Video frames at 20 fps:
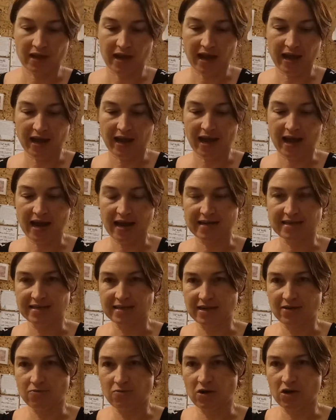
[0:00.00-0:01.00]
Okay, let's
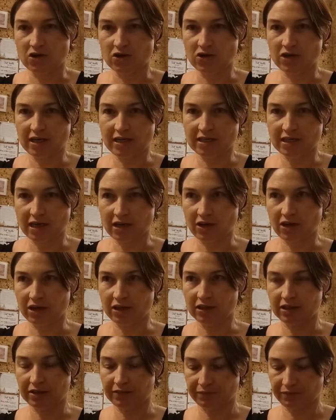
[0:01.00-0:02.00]
see what goodies I've
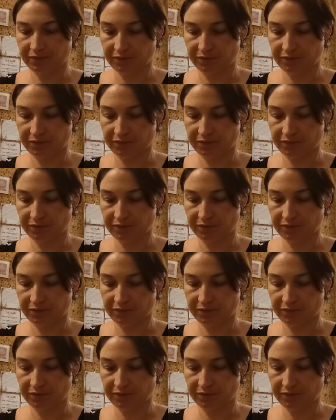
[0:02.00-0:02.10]
got.